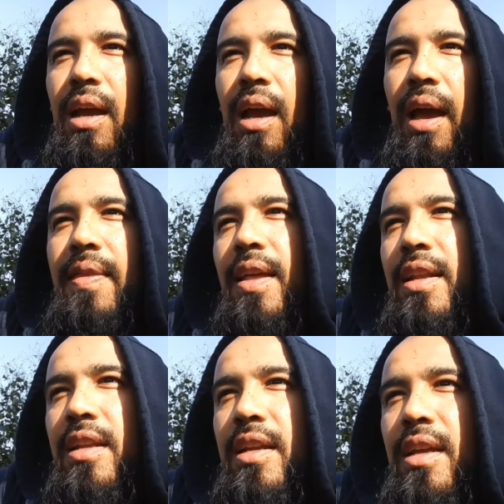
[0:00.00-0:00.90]
And then,
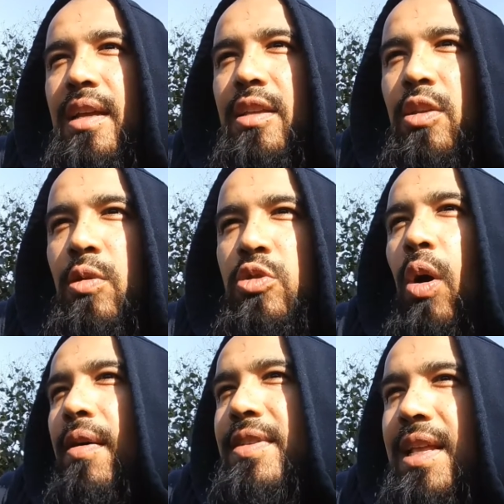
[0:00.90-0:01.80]
so
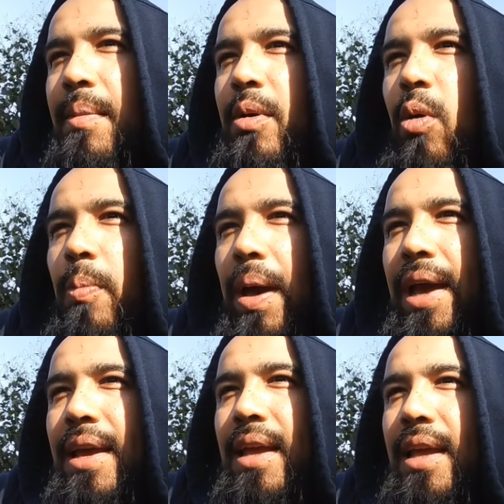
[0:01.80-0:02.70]
obviously I'm gonna go
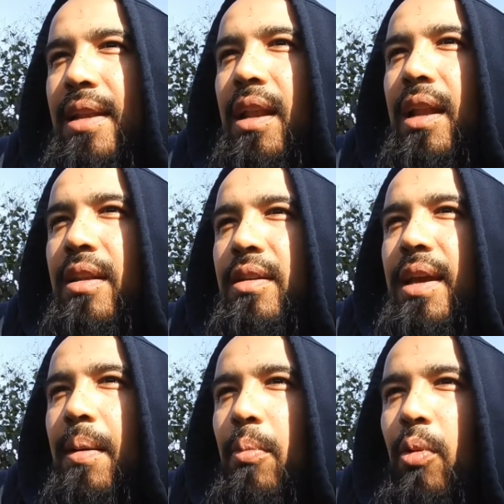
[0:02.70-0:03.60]
back and look
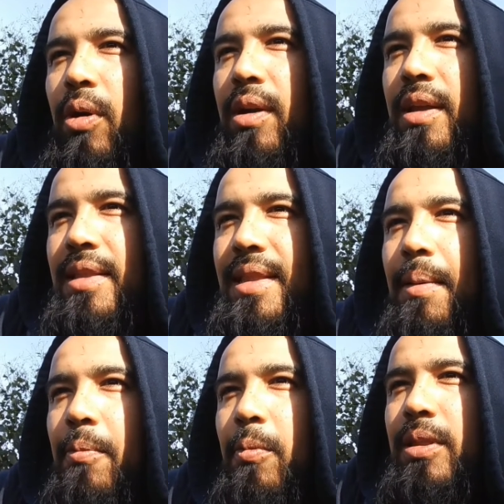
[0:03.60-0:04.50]
at more in
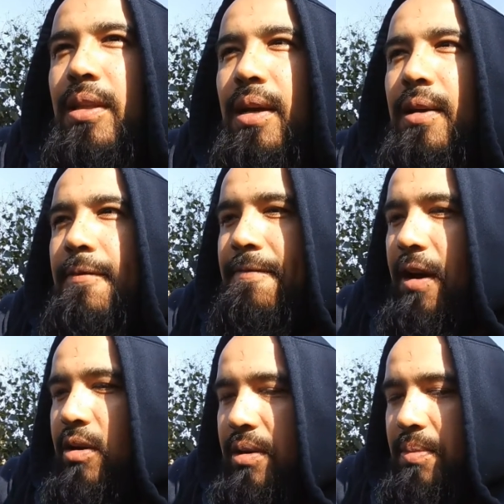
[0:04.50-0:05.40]
depth what the
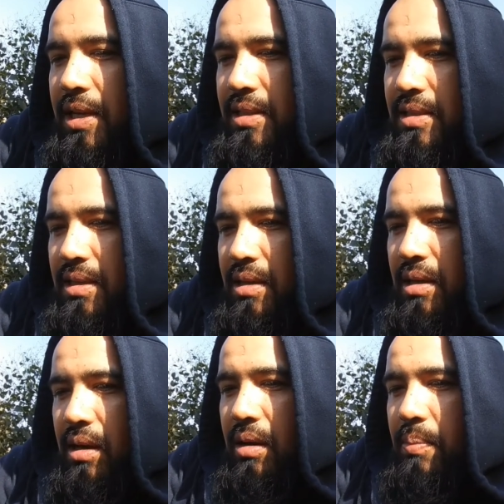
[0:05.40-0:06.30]
falcon means.
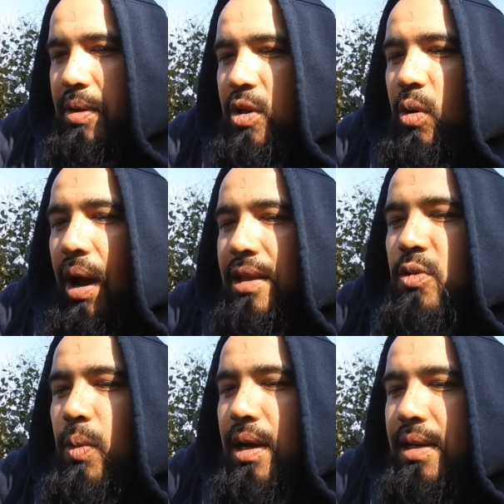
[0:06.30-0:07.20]
But I
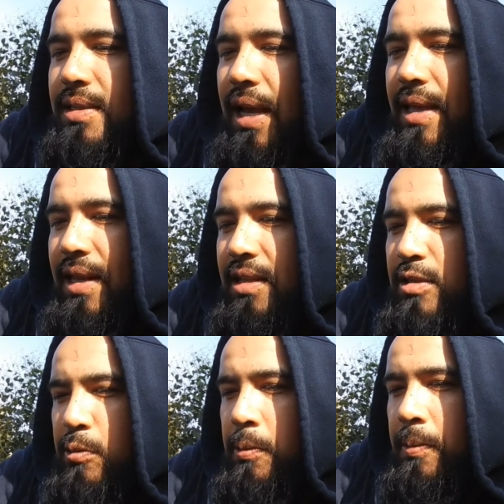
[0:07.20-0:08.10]
just wanted to tie it
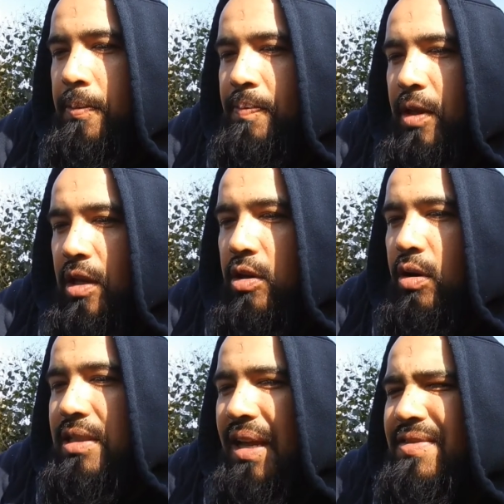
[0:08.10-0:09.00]
into,
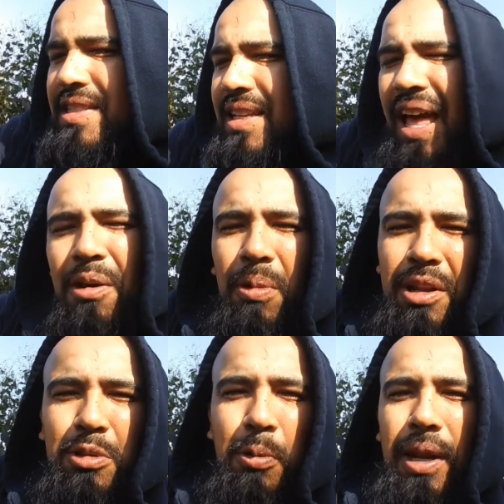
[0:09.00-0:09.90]
because I don't want
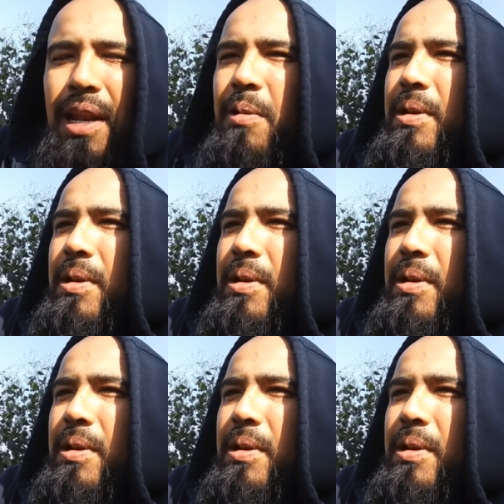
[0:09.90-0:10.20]
to do what anyone